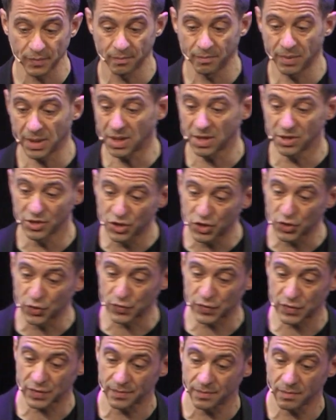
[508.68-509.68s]
pick and
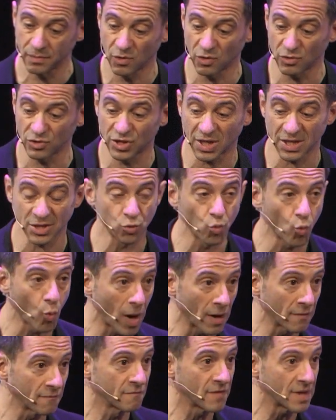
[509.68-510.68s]
choose, not just
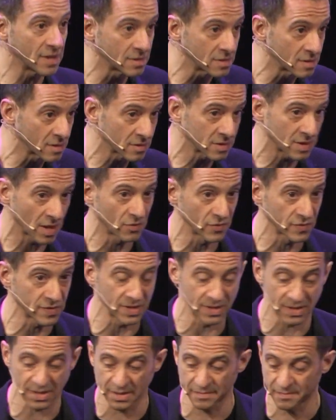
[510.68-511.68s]
one vendor's
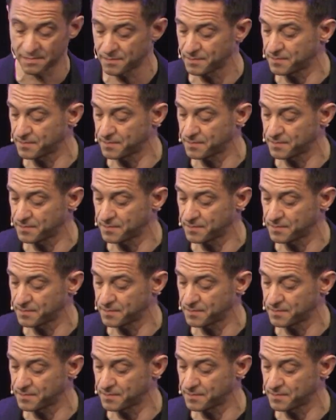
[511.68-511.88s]
ecosystem.